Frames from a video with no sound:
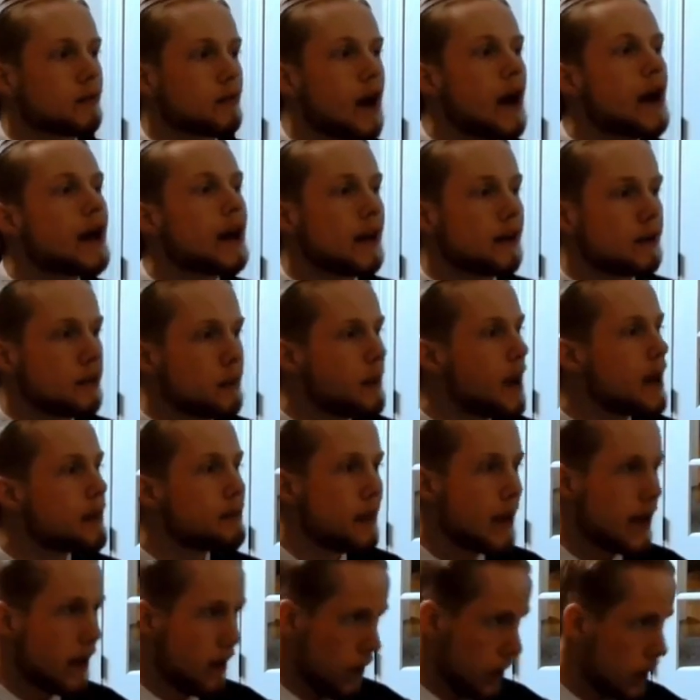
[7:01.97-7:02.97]
Right, and your main
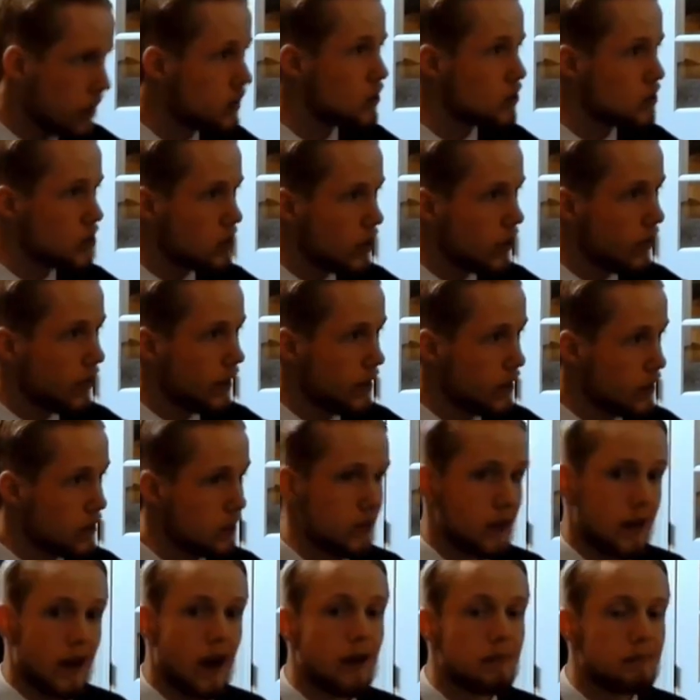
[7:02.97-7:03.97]
man on this still
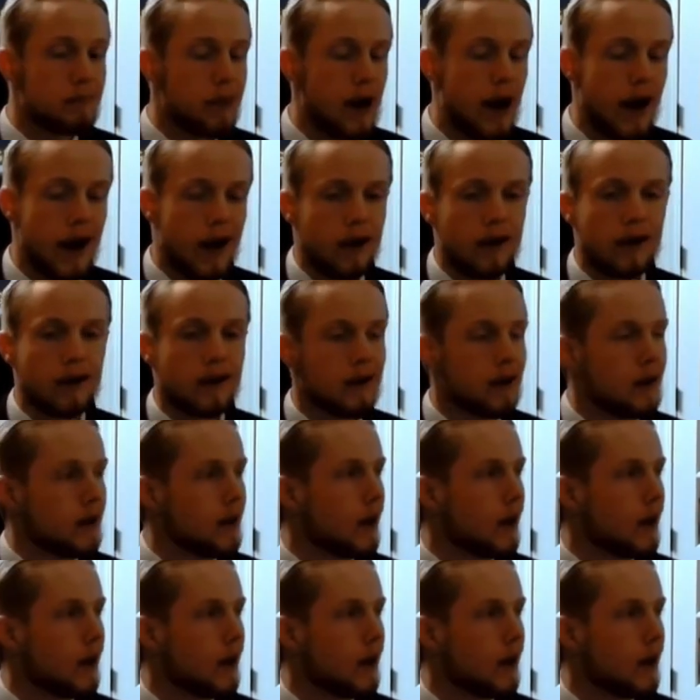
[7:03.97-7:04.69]
is the umpire,